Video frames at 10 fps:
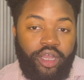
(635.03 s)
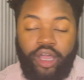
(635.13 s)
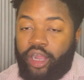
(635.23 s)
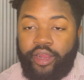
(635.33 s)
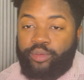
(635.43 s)

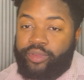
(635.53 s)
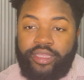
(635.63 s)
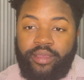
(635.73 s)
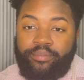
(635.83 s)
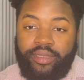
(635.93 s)
aren't with
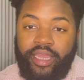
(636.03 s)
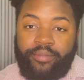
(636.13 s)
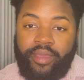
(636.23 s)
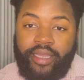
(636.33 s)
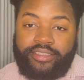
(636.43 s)
him playing
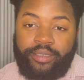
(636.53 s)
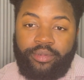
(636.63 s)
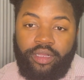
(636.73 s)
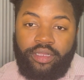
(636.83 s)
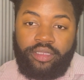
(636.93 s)

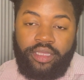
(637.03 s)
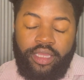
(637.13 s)
basketball.